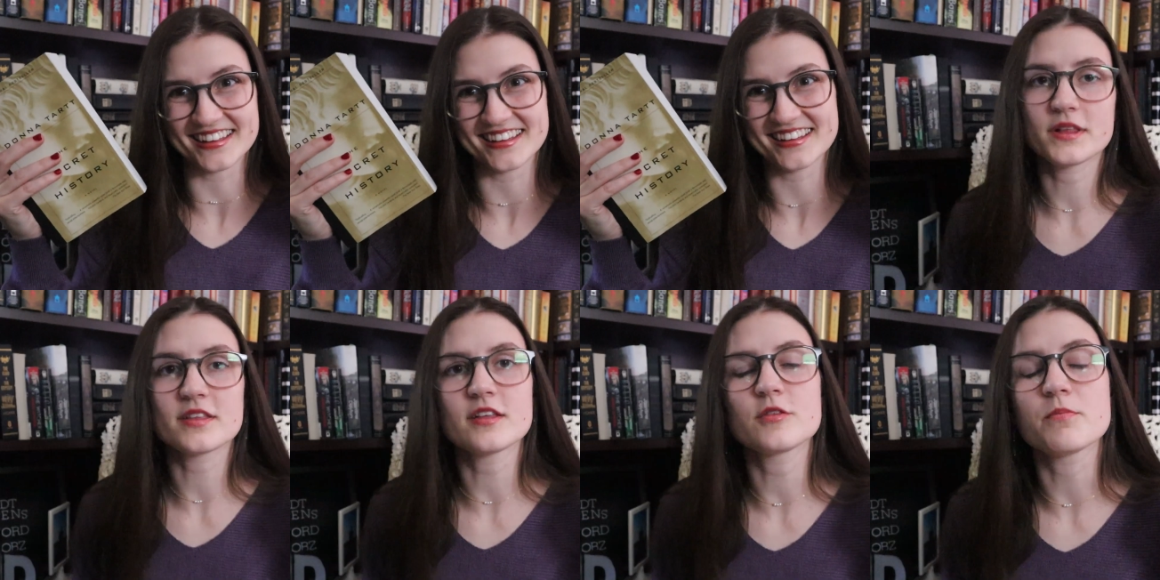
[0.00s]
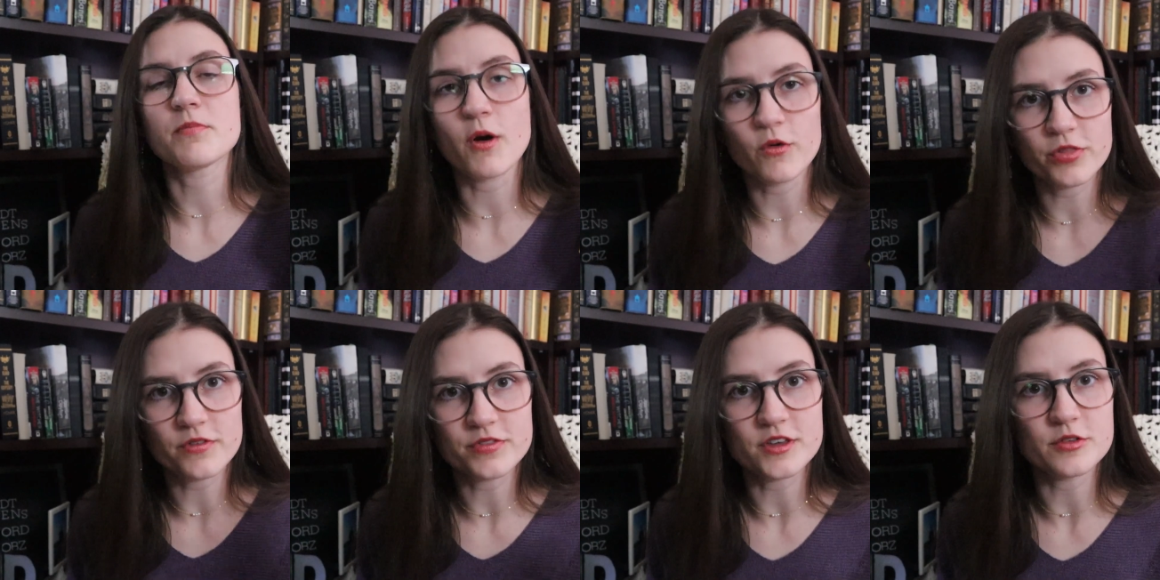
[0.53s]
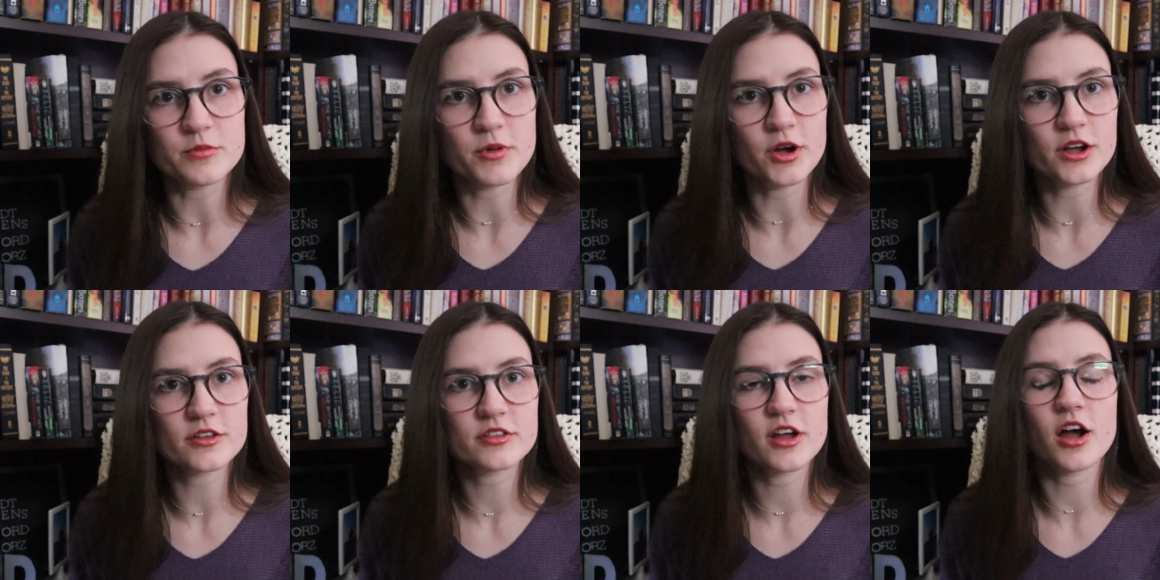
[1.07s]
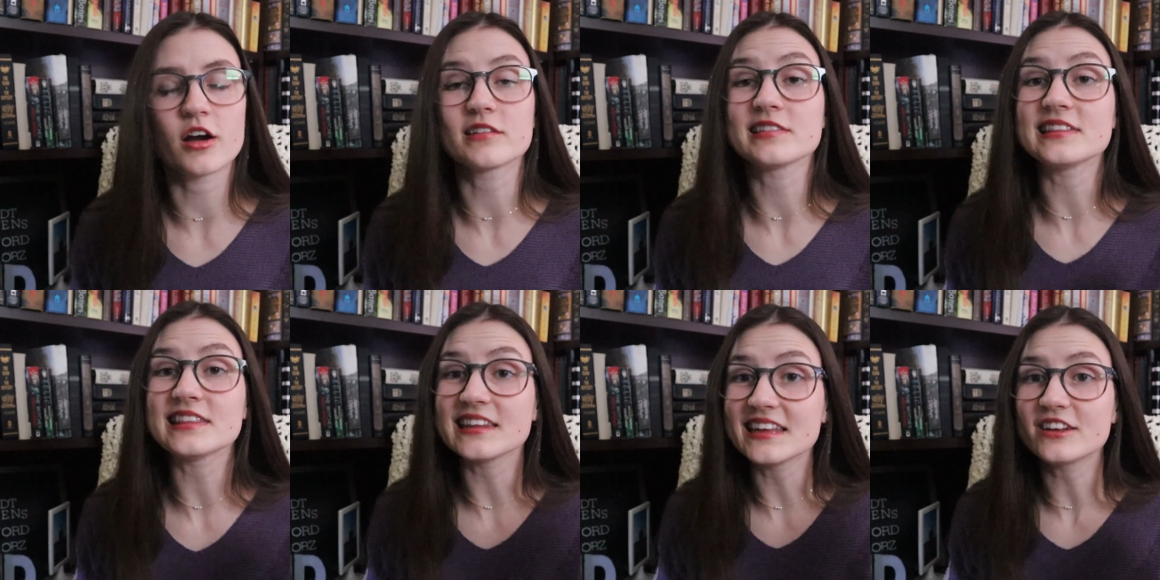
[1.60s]
But since both of these books are
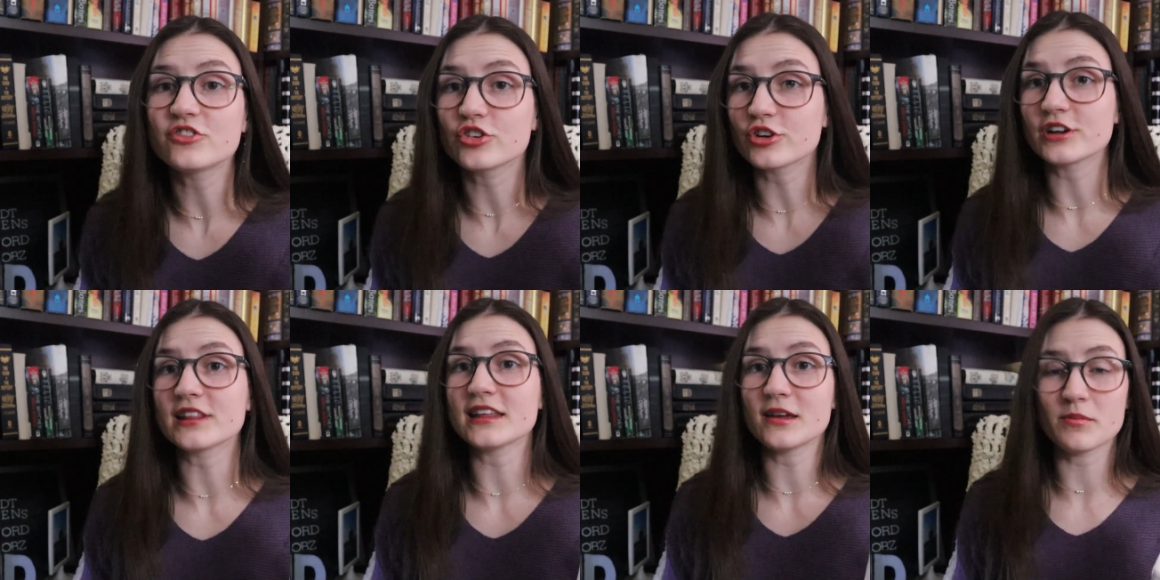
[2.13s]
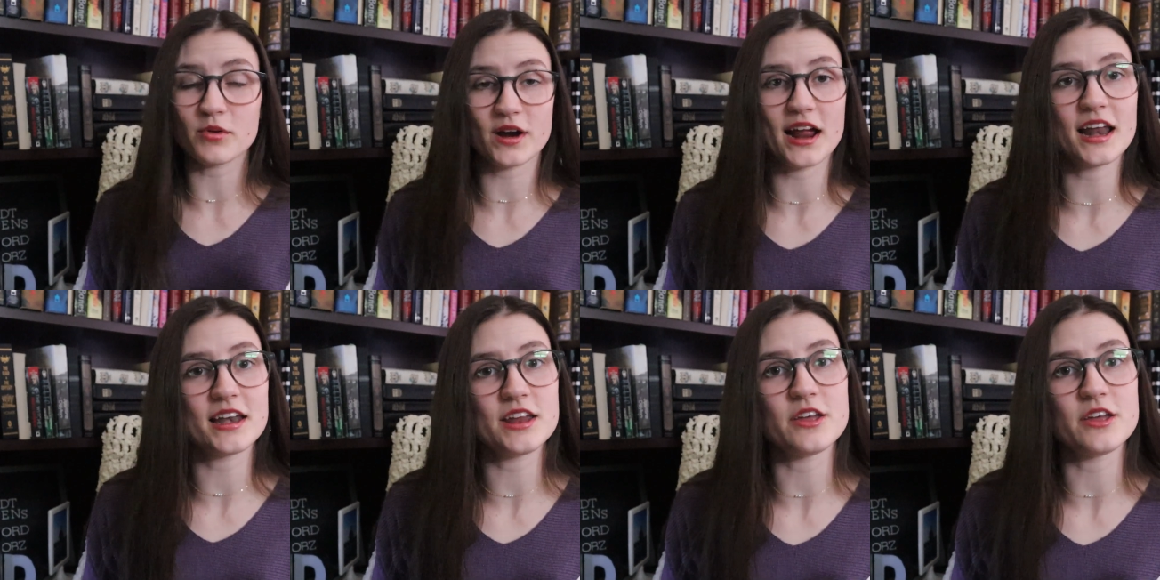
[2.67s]
literally brand